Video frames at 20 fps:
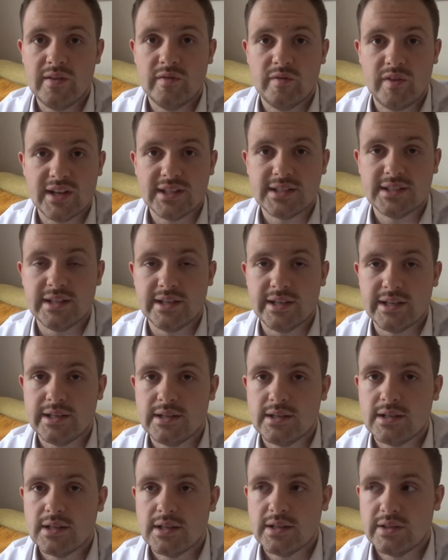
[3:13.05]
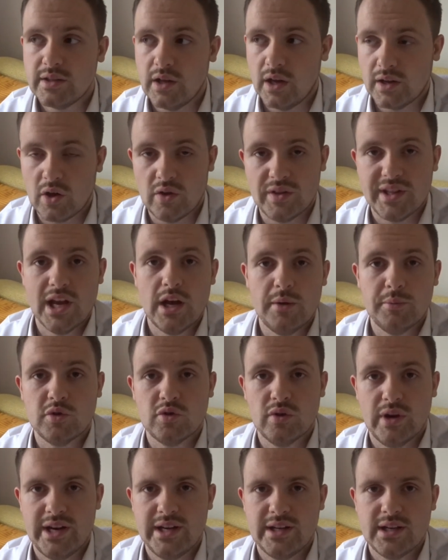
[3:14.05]
invested in, that I got the
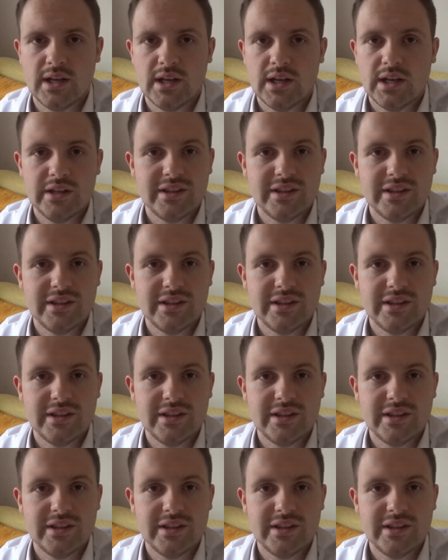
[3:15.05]
upgrade,